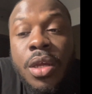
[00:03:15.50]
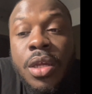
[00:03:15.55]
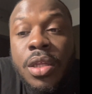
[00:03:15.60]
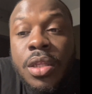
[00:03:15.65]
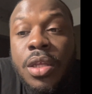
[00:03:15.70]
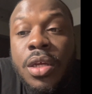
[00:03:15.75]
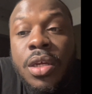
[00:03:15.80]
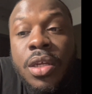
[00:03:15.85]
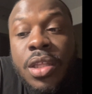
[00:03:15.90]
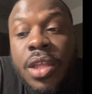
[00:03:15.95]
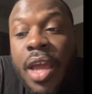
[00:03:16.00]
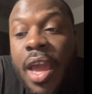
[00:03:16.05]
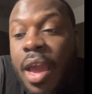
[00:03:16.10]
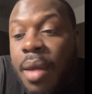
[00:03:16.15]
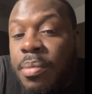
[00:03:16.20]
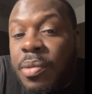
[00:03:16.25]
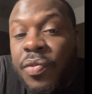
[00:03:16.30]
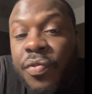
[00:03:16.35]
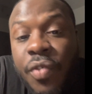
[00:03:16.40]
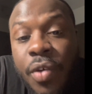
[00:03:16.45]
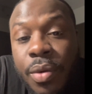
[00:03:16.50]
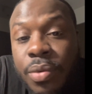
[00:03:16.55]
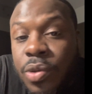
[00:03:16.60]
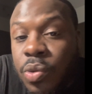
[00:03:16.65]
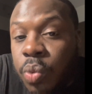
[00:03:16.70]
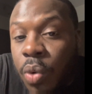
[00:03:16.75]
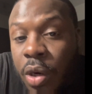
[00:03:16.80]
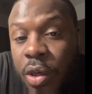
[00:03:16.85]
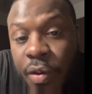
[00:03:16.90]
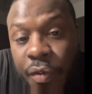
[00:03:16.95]
the atmosphere was
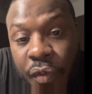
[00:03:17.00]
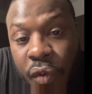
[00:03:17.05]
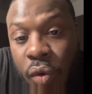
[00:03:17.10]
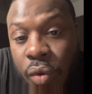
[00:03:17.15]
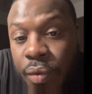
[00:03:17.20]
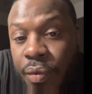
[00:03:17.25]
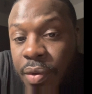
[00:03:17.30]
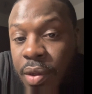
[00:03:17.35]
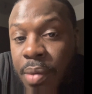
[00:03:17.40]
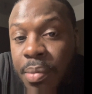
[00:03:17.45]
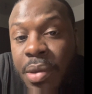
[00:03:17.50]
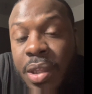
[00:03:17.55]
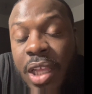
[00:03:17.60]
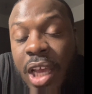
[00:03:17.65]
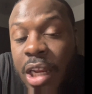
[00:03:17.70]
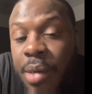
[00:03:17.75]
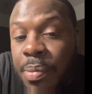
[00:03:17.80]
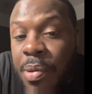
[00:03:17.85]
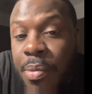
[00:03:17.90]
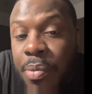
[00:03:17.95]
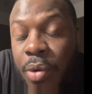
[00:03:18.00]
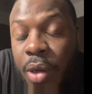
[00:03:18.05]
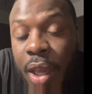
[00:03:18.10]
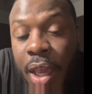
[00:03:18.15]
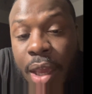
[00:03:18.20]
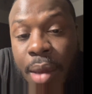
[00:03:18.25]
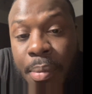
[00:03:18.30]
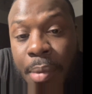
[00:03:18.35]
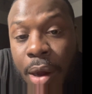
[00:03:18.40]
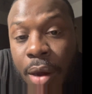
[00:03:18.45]
wonderful. A lot of people
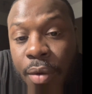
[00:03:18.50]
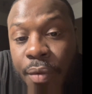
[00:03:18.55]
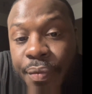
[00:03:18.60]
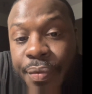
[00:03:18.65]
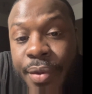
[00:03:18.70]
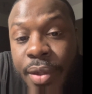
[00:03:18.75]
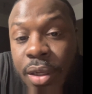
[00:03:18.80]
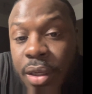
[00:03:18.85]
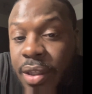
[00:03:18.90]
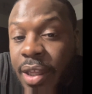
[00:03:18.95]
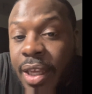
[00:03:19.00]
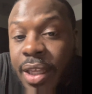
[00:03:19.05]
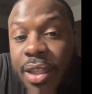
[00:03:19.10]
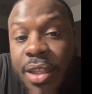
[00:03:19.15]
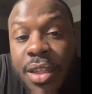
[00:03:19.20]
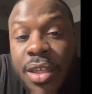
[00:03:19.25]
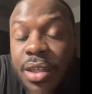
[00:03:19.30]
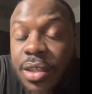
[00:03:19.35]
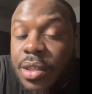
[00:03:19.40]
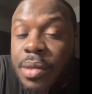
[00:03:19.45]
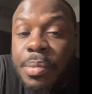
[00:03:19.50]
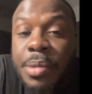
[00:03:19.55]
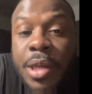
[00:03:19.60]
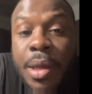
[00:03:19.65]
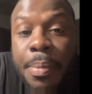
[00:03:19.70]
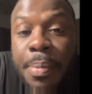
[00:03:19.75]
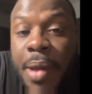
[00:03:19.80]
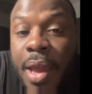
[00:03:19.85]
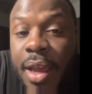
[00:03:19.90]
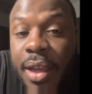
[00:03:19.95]
came out. Looked to be
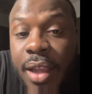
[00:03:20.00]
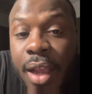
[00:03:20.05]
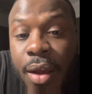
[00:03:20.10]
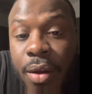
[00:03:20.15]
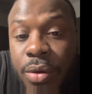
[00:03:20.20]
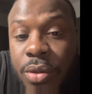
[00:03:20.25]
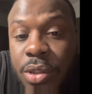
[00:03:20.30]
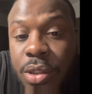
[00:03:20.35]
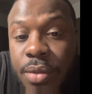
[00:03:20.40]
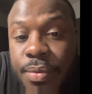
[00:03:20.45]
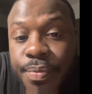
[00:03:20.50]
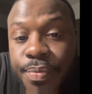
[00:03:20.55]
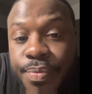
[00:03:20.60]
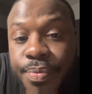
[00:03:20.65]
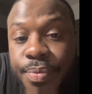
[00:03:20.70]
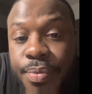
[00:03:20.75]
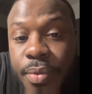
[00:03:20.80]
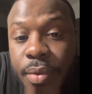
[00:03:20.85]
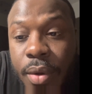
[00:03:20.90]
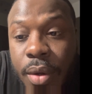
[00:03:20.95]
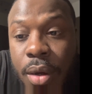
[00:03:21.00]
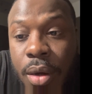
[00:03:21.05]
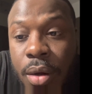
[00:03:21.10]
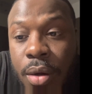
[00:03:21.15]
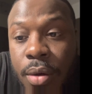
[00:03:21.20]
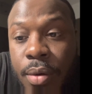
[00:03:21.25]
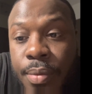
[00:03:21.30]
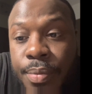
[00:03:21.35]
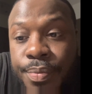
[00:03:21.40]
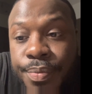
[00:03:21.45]
a packed house.
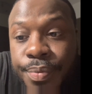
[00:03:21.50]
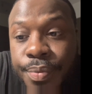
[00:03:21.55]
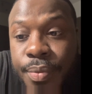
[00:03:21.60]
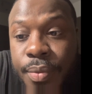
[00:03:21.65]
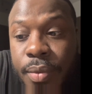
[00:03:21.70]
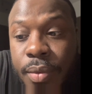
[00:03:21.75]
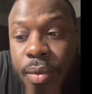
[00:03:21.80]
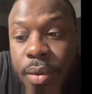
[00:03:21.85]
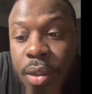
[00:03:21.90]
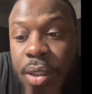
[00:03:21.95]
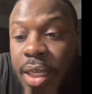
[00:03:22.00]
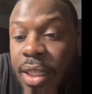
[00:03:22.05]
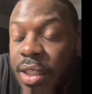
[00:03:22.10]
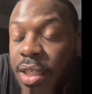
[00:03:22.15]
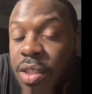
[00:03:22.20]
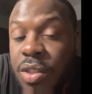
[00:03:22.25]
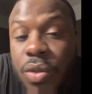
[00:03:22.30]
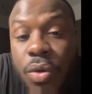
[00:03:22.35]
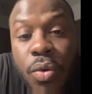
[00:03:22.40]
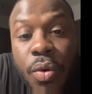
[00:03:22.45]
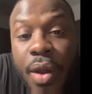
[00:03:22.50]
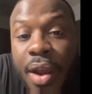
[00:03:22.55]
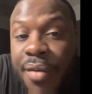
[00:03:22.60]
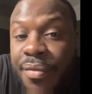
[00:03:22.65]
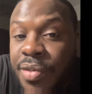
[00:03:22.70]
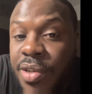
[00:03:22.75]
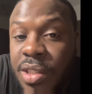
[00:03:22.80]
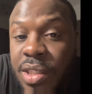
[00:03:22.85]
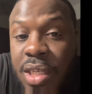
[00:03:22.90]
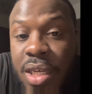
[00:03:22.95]
Looked like they sold
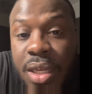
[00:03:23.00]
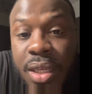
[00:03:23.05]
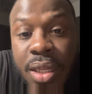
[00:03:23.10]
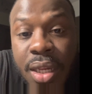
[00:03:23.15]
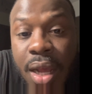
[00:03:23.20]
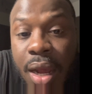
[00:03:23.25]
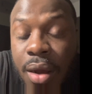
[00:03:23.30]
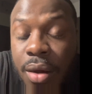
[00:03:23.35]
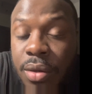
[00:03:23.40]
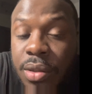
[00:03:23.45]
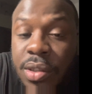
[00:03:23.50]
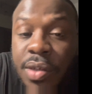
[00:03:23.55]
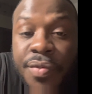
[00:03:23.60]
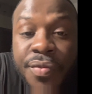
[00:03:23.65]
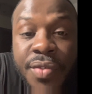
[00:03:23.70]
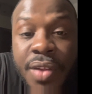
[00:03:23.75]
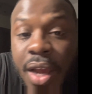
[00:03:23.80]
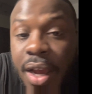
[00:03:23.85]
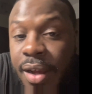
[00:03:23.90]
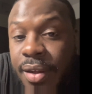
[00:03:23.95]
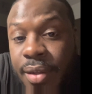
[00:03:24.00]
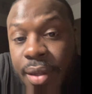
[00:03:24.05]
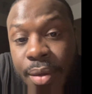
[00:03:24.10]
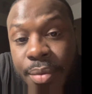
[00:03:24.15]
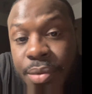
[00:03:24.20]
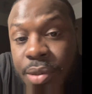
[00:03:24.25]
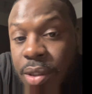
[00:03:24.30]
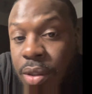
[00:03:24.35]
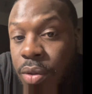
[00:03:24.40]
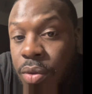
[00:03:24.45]
every seat in the house. If not, they
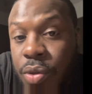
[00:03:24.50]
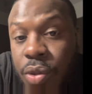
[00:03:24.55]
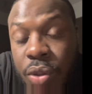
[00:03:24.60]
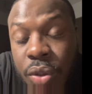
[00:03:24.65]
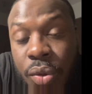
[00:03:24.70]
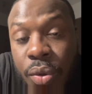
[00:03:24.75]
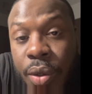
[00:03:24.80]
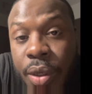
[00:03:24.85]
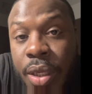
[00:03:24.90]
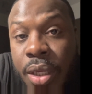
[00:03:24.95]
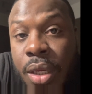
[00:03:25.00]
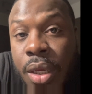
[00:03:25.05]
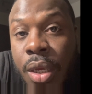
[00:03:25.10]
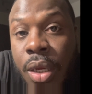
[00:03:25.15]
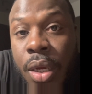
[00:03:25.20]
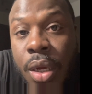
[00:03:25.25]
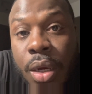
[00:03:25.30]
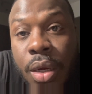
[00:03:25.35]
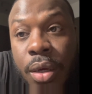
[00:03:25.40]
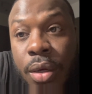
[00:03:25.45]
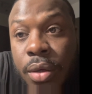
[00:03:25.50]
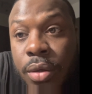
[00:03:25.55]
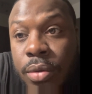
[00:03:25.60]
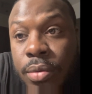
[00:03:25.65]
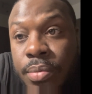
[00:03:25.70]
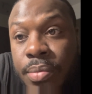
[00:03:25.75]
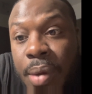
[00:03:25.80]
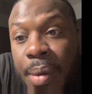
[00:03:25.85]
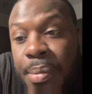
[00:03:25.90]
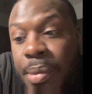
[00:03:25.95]
was close to it.
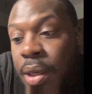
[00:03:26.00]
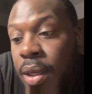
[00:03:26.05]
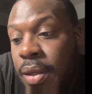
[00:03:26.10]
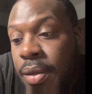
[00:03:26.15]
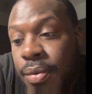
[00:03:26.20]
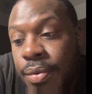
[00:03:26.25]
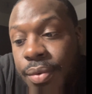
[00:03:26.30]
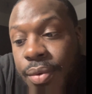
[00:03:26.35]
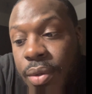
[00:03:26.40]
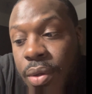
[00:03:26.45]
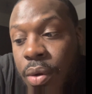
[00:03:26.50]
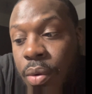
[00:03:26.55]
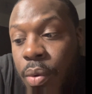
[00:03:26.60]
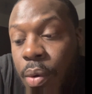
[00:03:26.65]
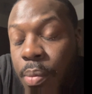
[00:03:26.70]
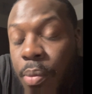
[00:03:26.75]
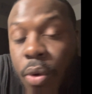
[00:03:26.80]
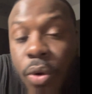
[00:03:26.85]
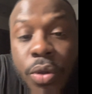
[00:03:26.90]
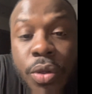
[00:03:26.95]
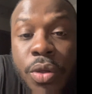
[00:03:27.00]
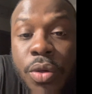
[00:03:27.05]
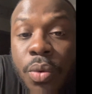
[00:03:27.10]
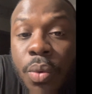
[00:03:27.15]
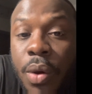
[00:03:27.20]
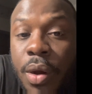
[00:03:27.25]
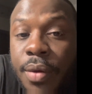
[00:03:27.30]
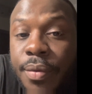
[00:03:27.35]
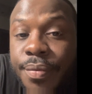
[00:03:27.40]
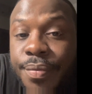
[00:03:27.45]
What more do you
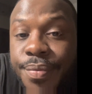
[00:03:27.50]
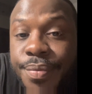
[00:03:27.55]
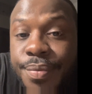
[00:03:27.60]
want?